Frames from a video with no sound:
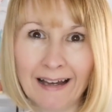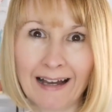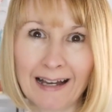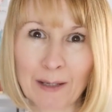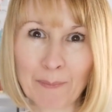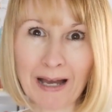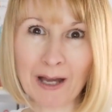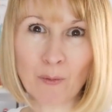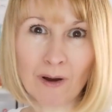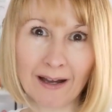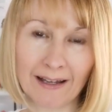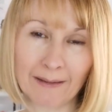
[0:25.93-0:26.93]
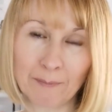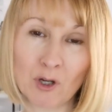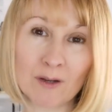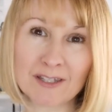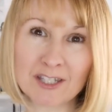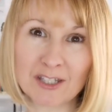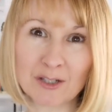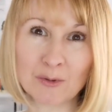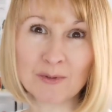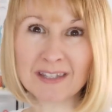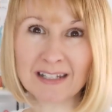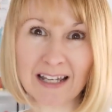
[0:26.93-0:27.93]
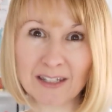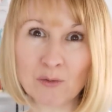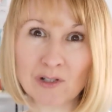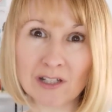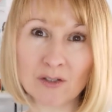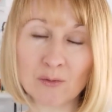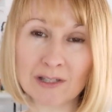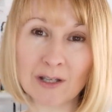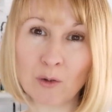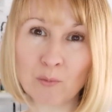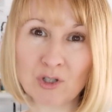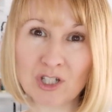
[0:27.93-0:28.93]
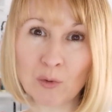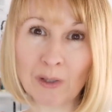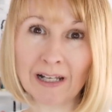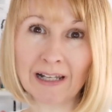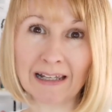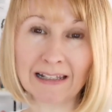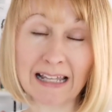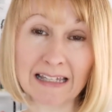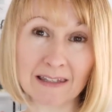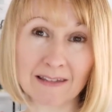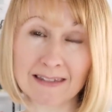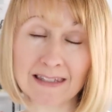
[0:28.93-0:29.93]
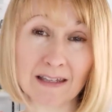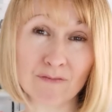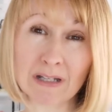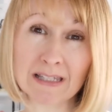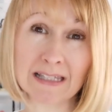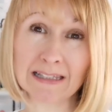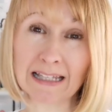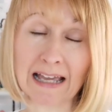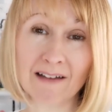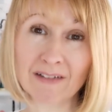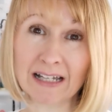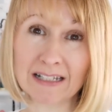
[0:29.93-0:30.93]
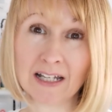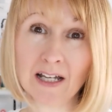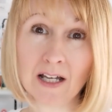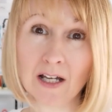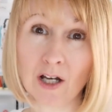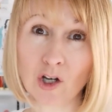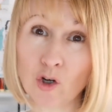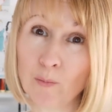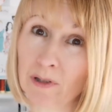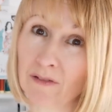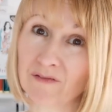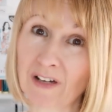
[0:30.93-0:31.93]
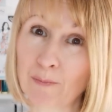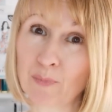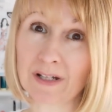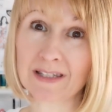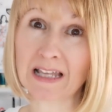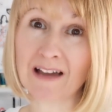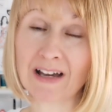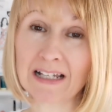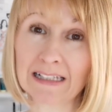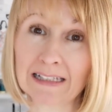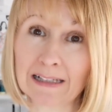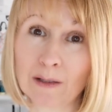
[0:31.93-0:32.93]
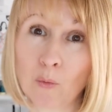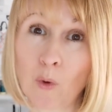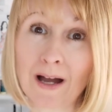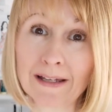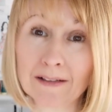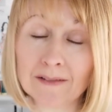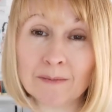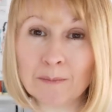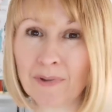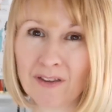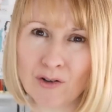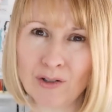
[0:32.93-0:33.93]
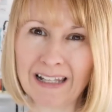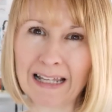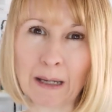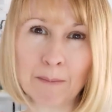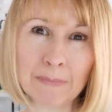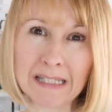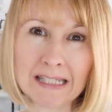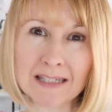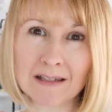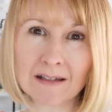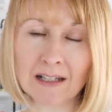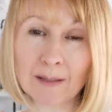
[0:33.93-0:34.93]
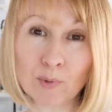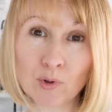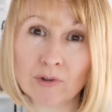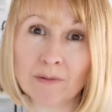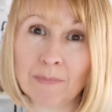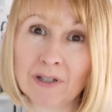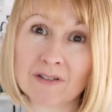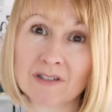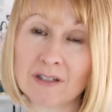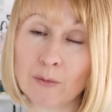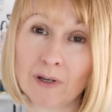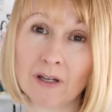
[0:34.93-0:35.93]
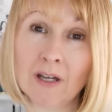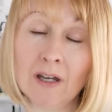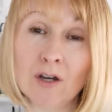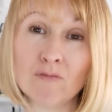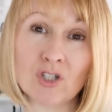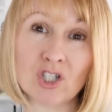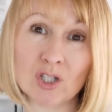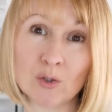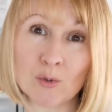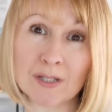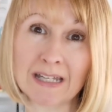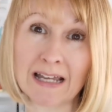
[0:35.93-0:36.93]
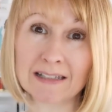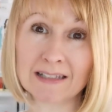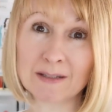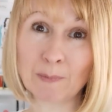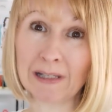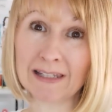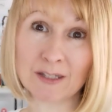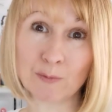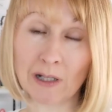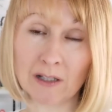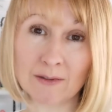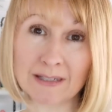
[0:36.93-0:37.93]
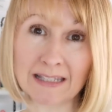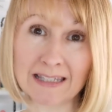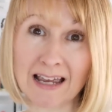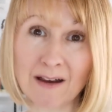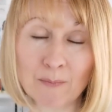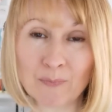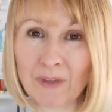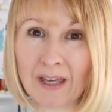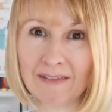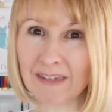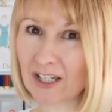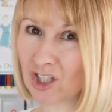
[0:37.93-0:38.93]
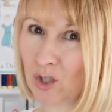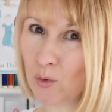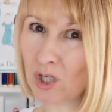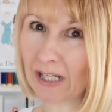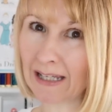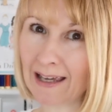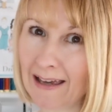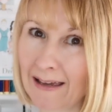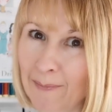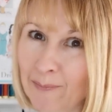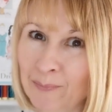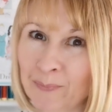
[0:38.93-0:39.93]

I buy what I'm going to use and I usually use it up pretty quickly. I like it, say recently I've had a couple of fabrics that I've had a little while, but they're only like a metre, and I bought them because they were reduced and places were closing down. That's usually it.